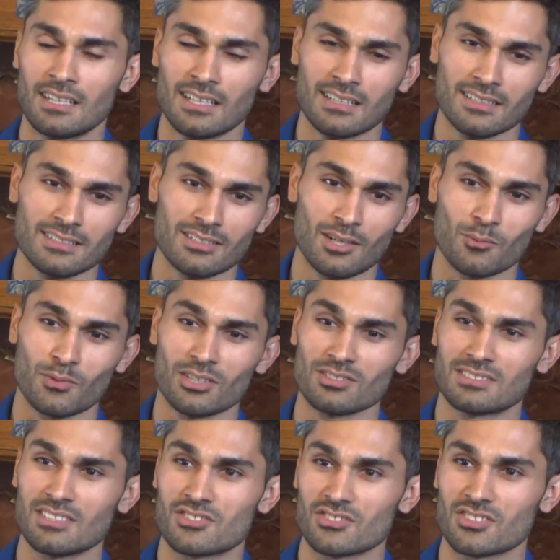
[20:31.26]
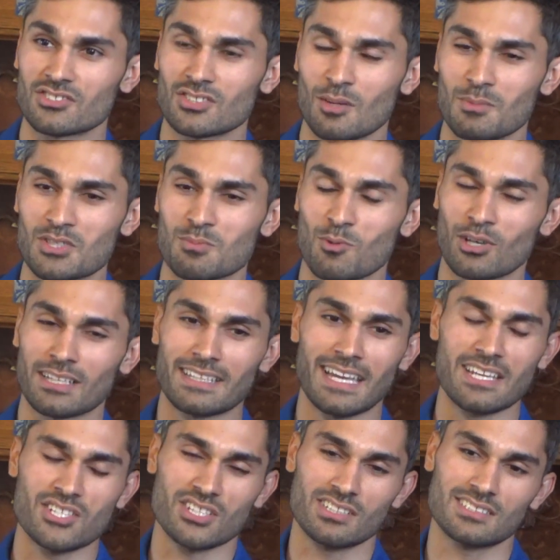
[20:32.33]
Real teachers are so much more
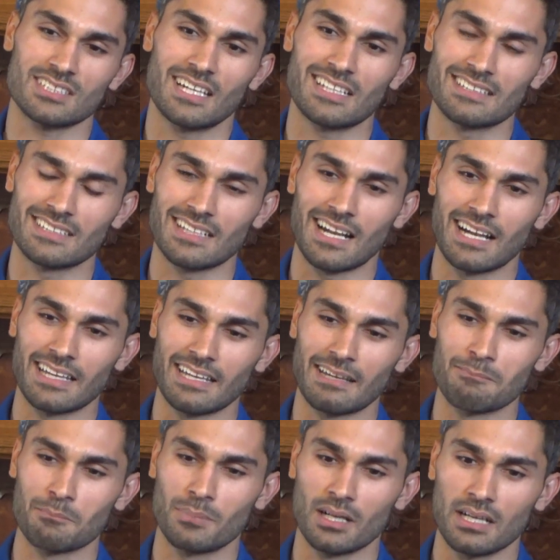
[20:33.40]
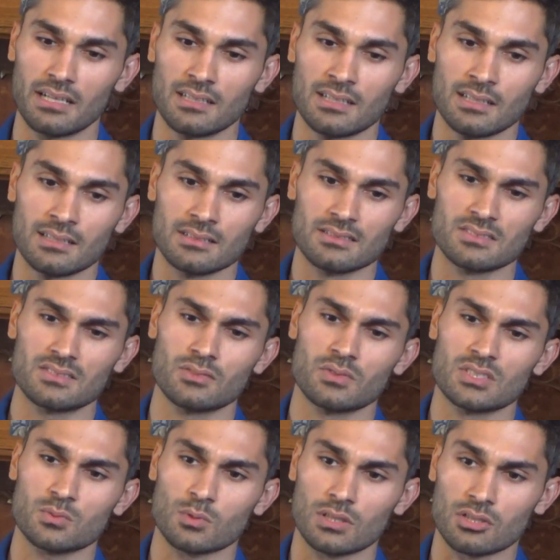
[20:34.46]
engaging and exciting than I am, but the
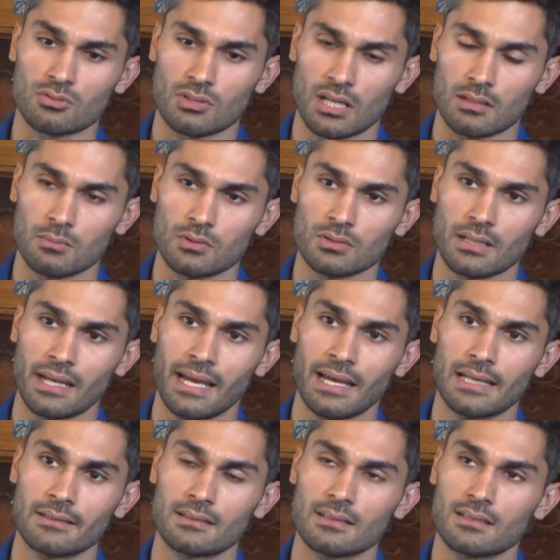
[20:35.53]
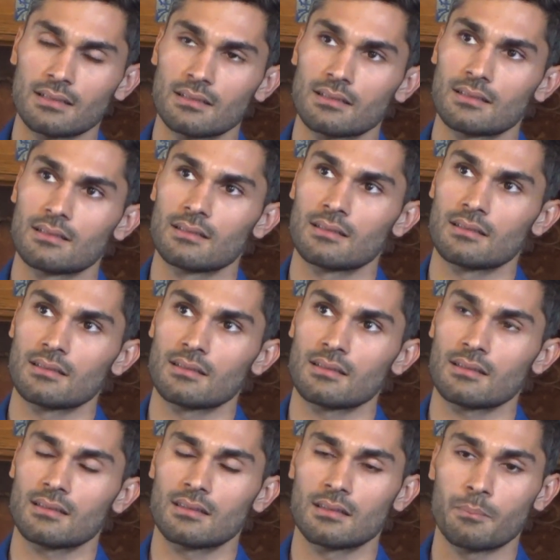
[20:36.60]
students were incredible. And
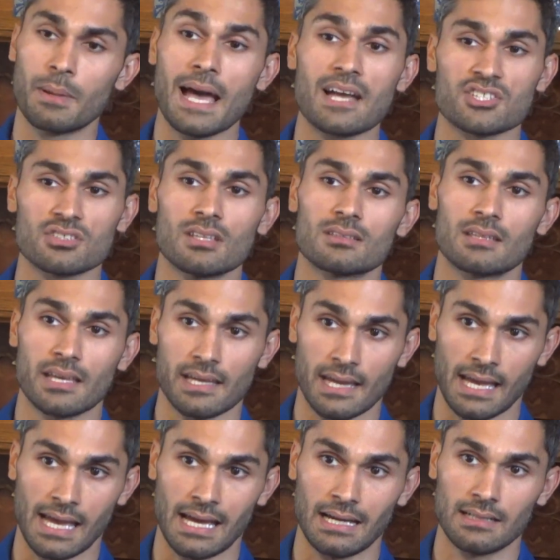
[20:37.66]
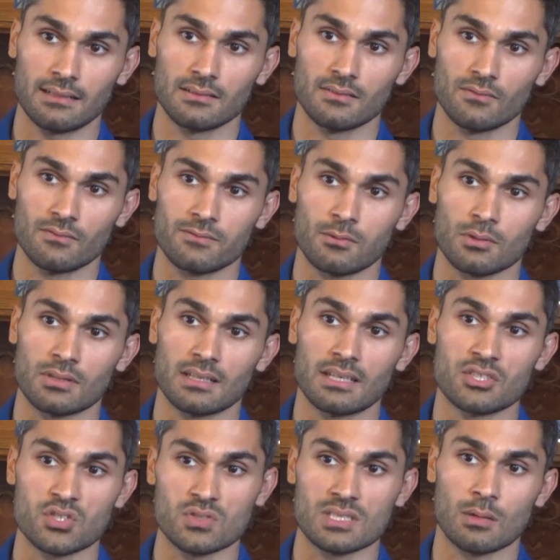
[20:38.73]
the passion that they had for the
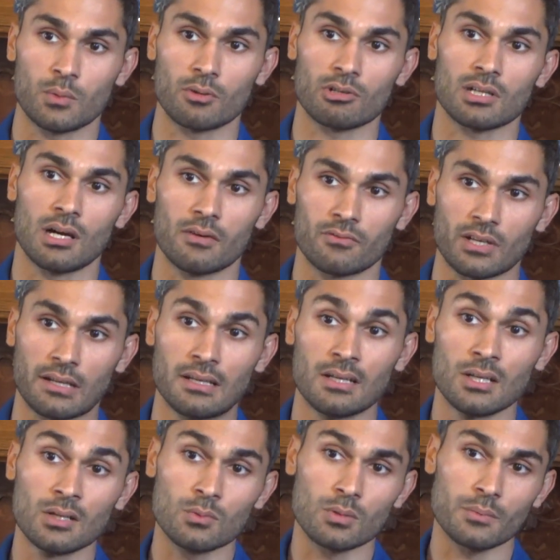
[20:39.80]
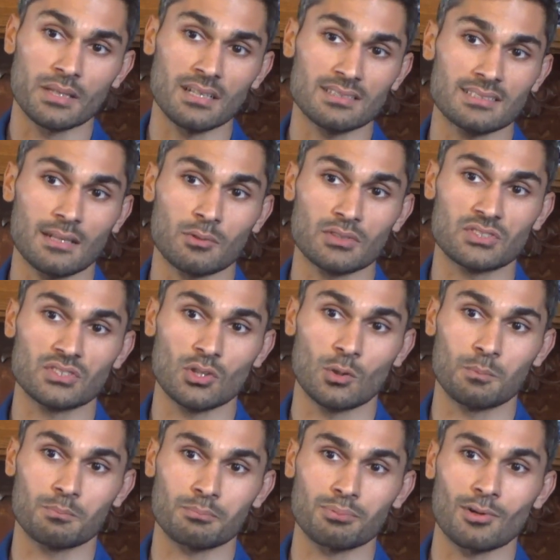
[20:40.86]
issues that we were covering were because they were
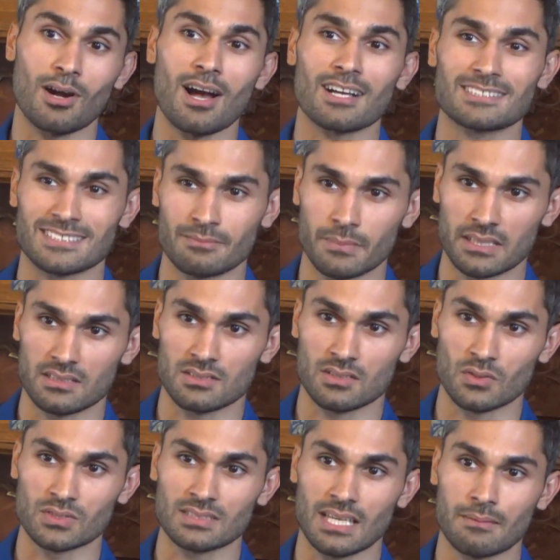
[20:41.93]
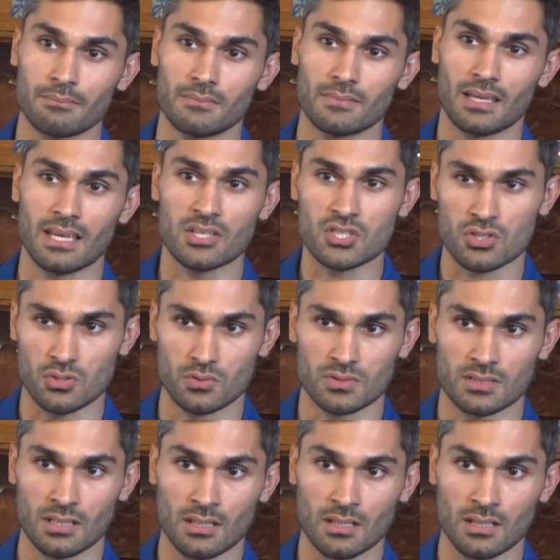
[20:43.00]
so proximate to those same issues.